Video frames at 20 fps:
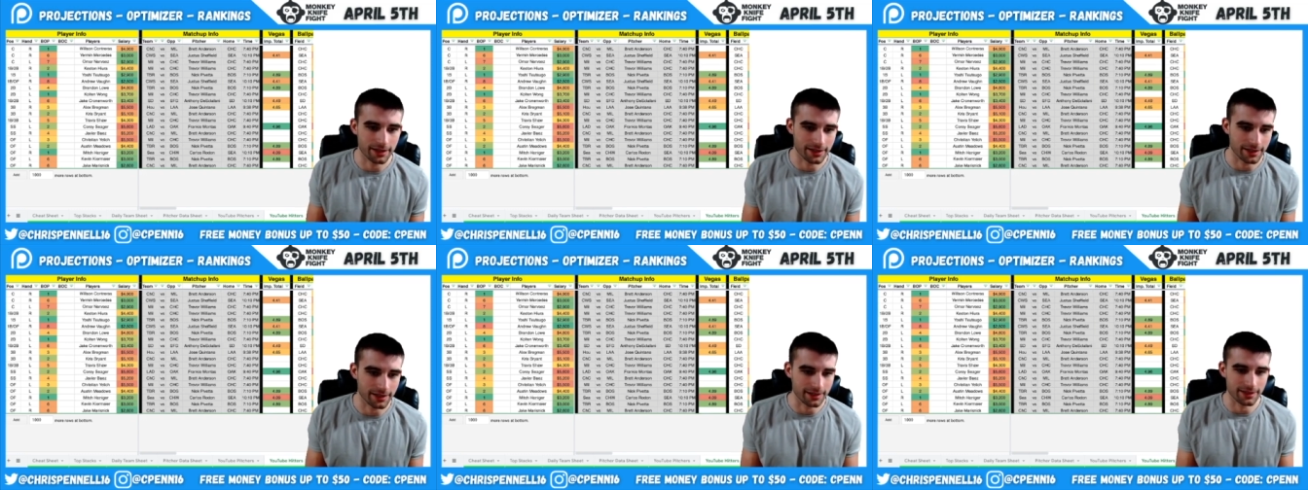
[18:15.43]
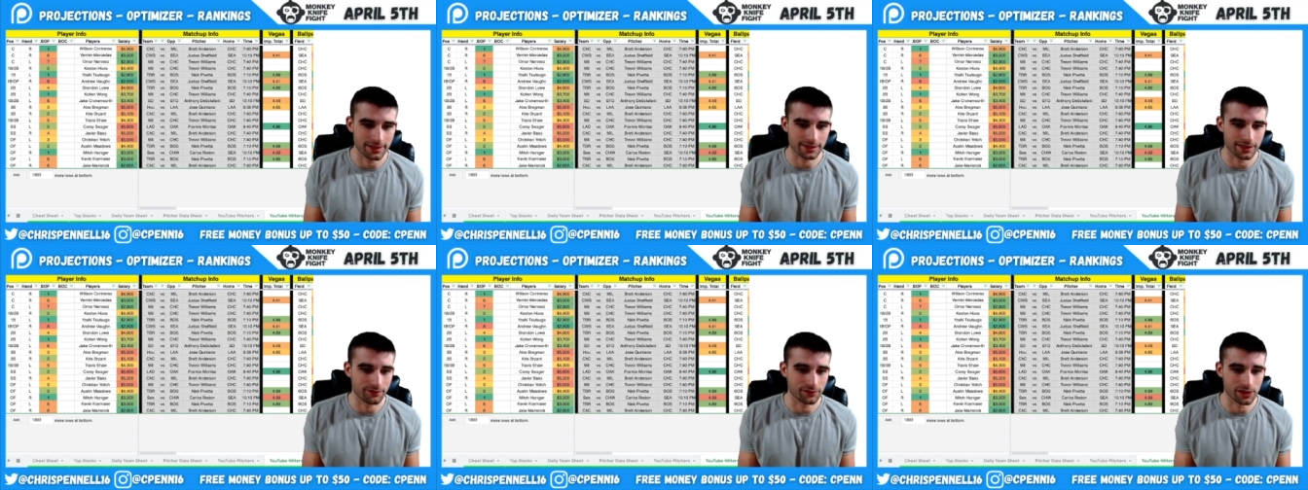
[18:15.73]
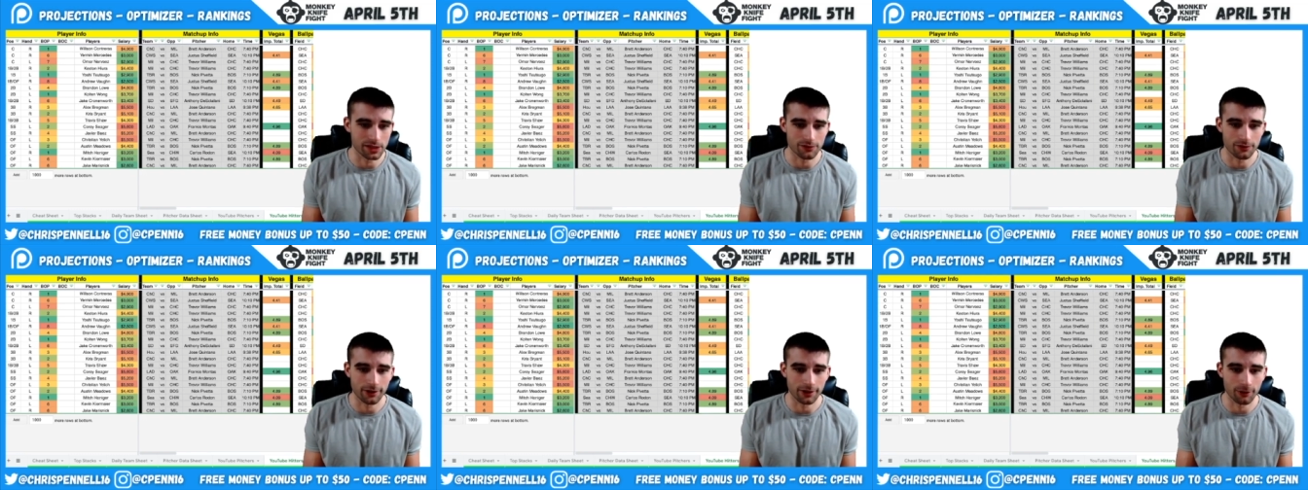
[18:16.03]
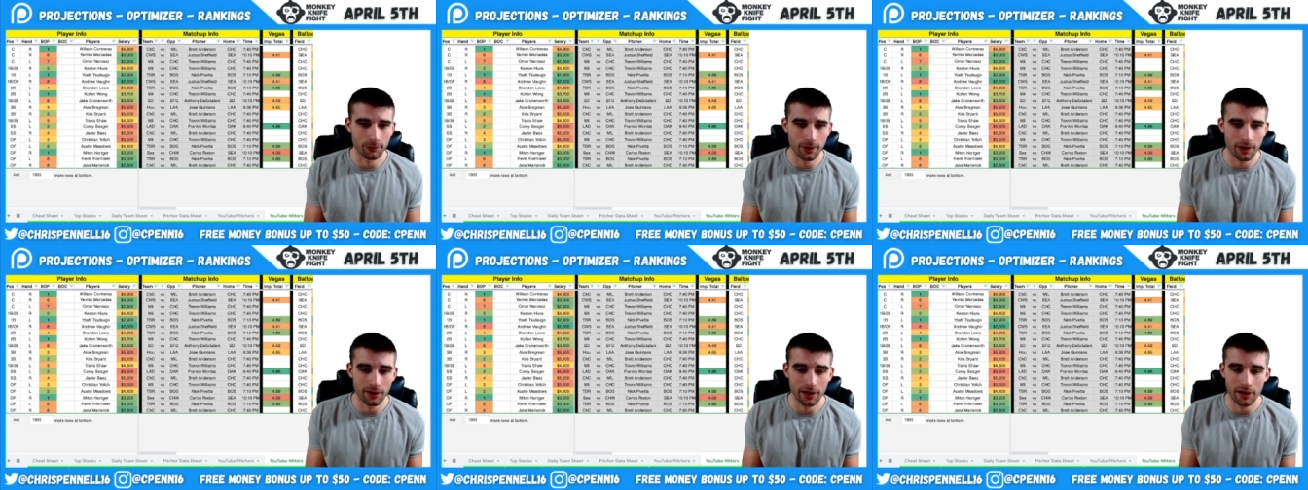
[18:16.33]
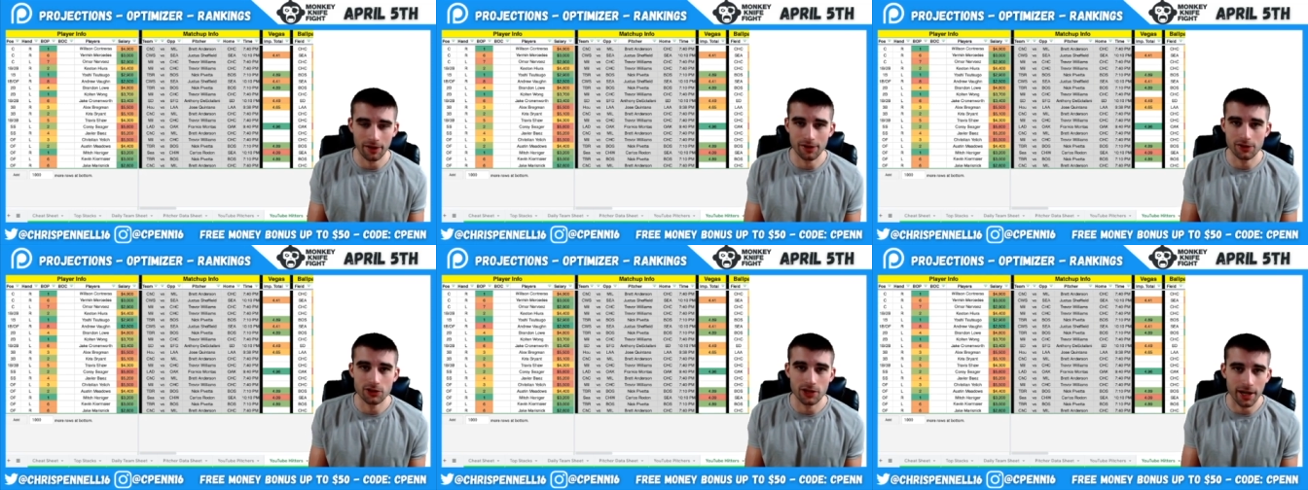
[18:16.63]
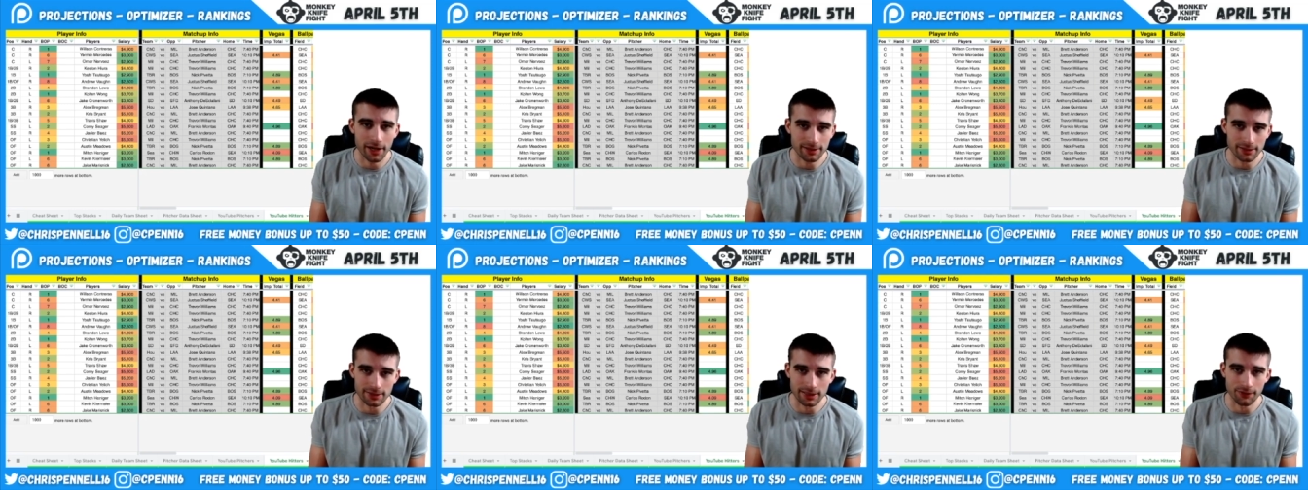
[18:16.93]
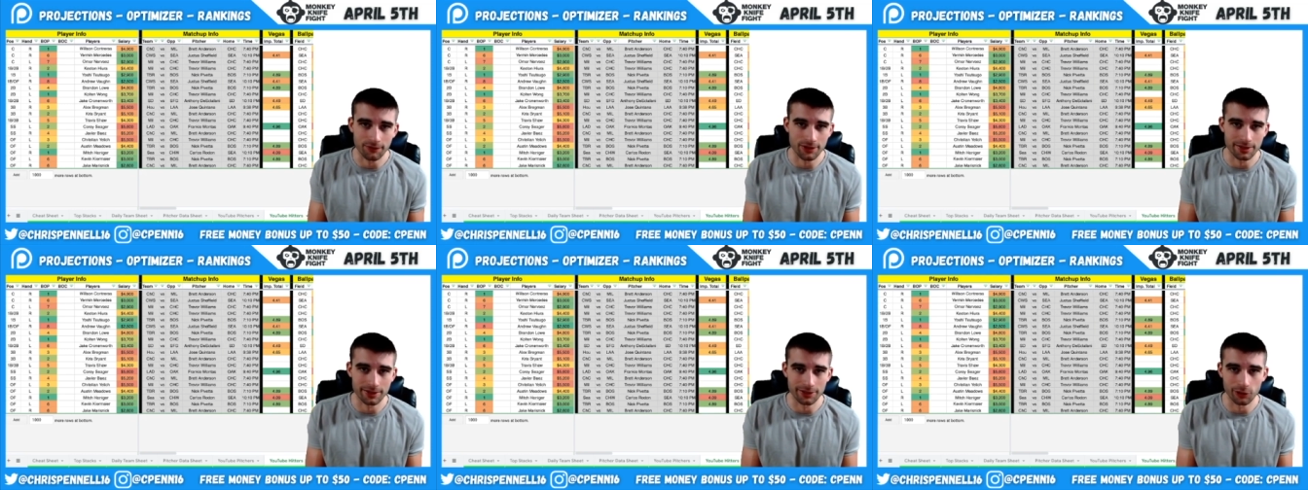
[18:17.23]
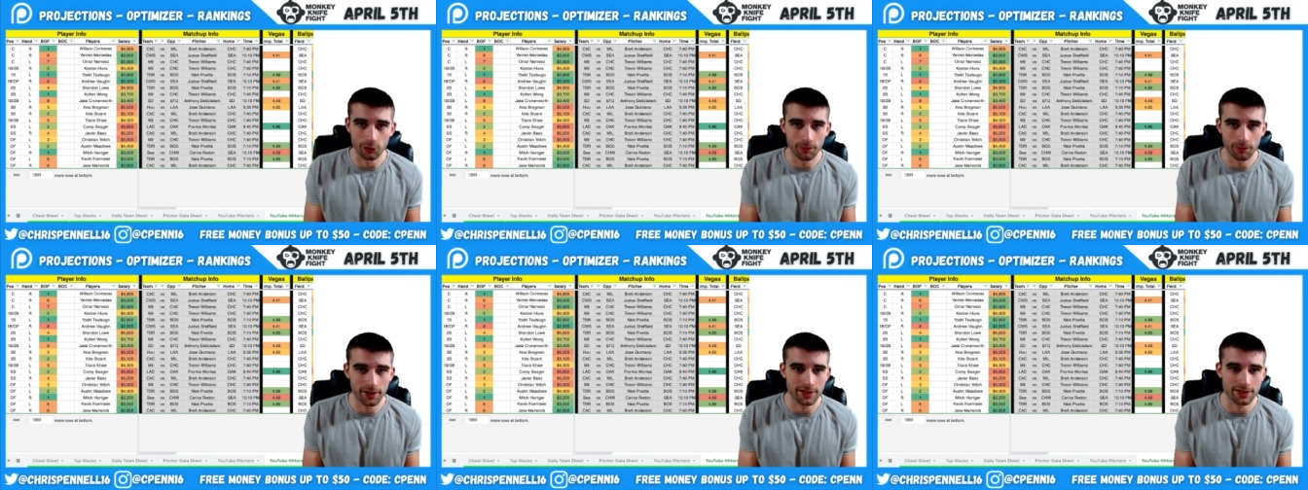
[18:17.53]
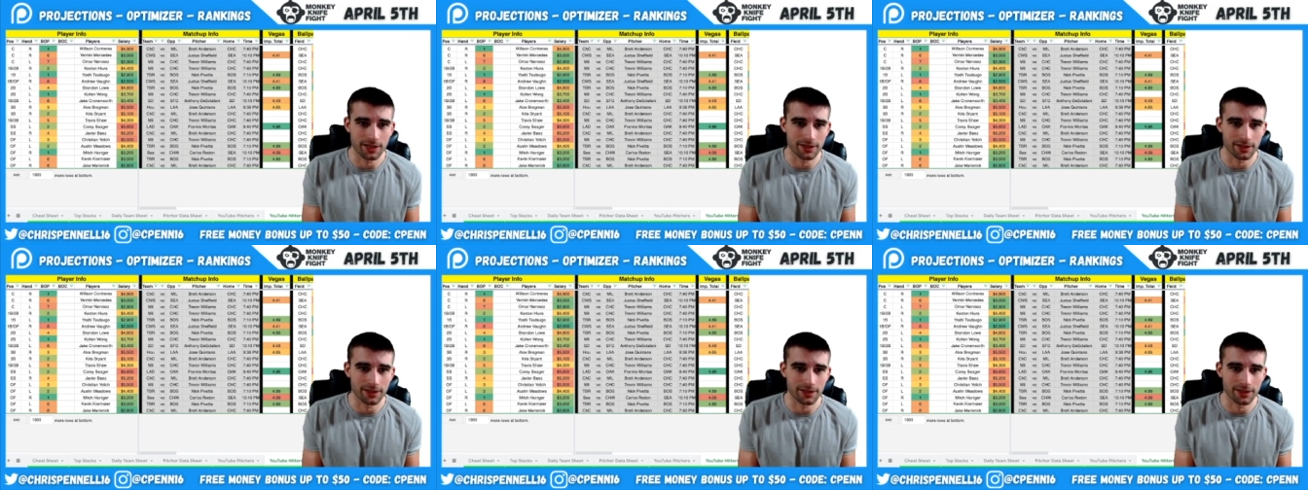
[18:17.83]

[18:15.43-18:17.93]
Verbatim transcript: he hits lefties very well. Now he chases every single pitch.